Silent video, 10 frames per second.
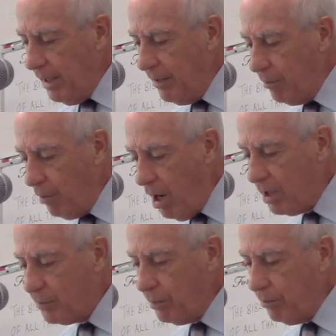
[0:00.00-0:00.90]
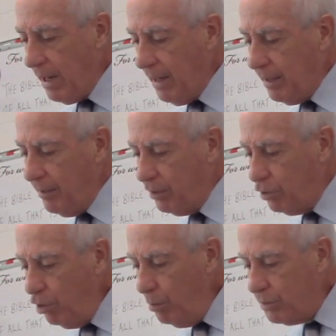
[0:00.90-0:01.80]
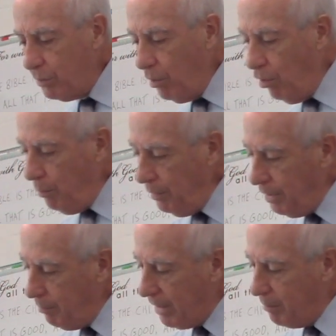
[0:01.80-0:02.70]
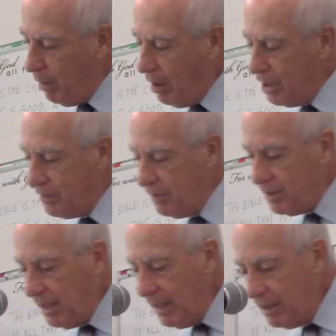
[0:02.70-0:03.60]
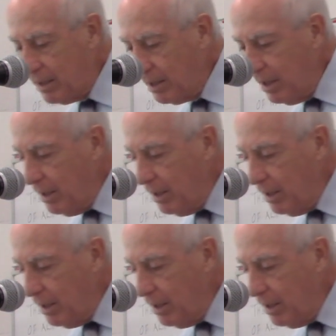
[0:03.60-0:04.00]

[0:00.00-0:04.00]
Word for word: And the rocks were rent, and the tombs were opened, and many bodies of the saints